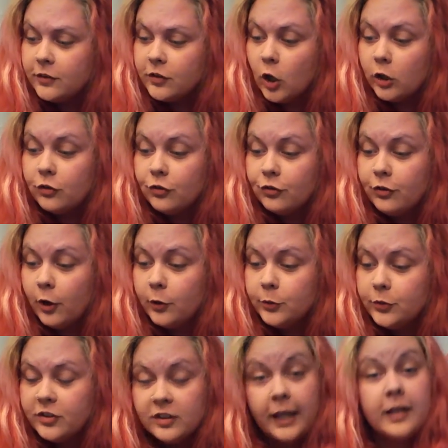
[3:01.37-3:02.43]
on
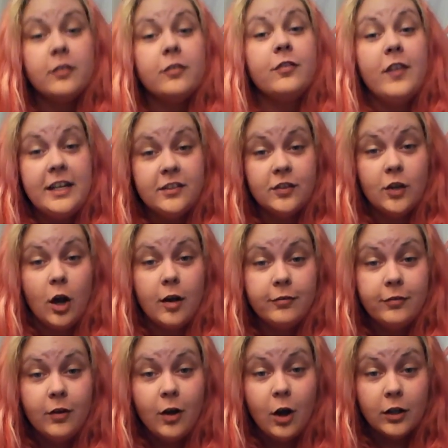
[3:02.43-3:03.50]
shows like Face
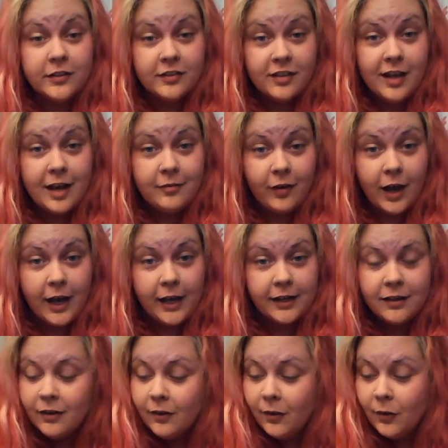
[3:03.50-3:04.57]
Off on Sci-Fi,
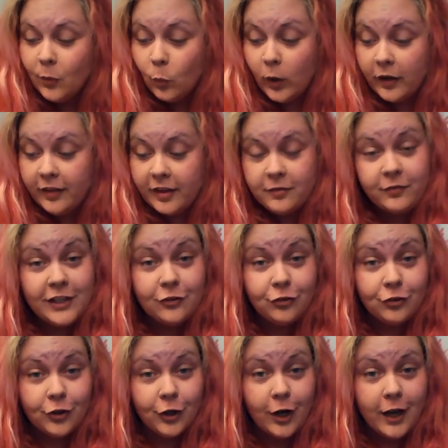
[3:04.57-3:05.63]
where they
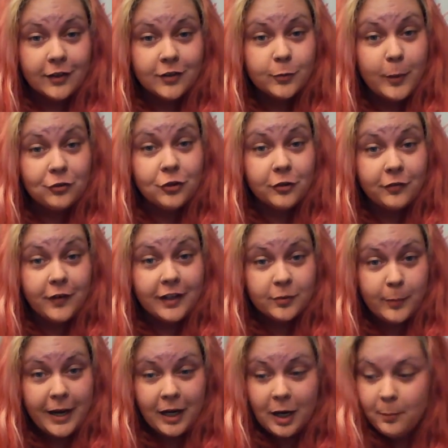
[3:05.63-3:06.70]
feature special effects
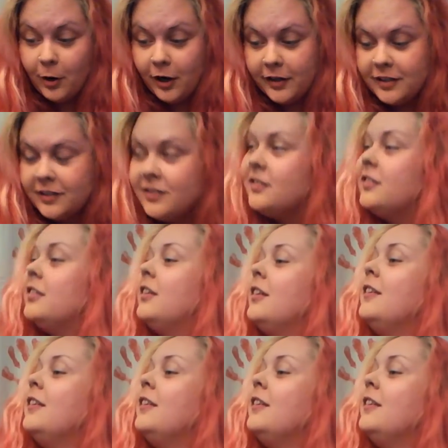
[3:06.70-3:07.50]
makeup artists.